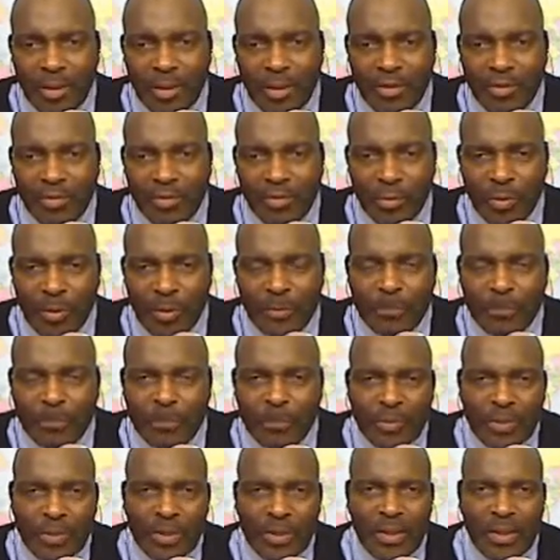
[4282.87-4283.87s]
in history.
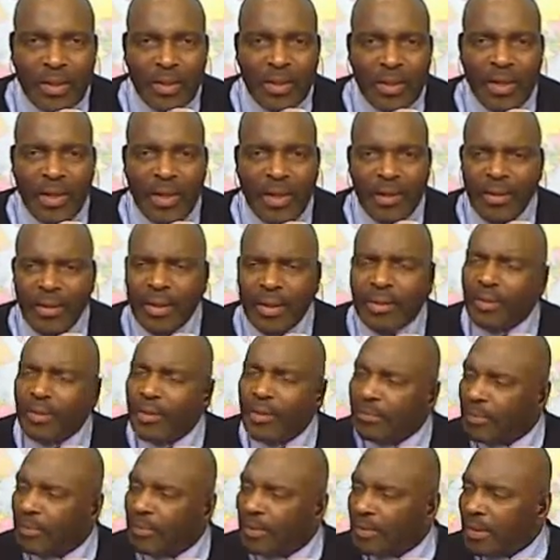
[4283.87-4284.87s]
I think
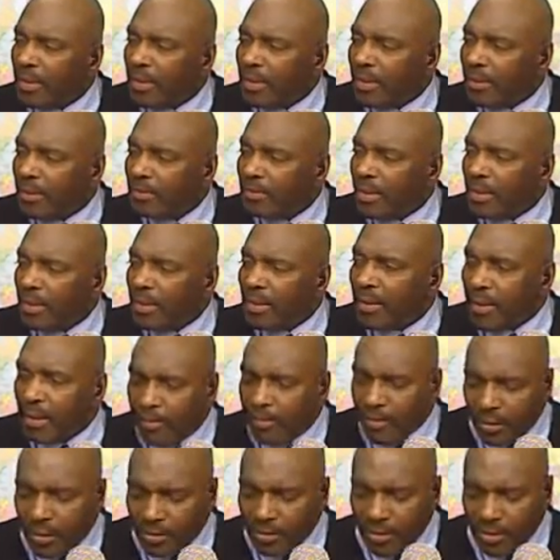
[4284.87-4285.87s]

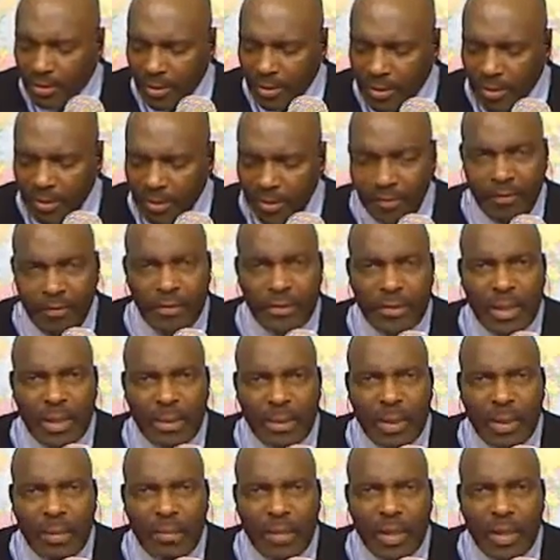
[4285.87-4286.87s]
I mentioned in there the first
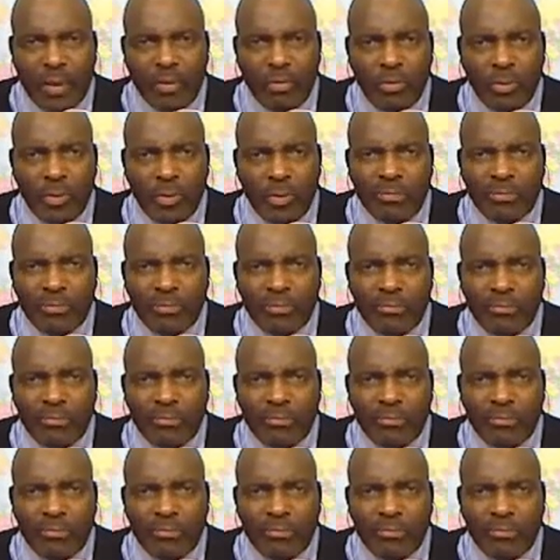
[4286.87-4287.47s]
time I met Oprah.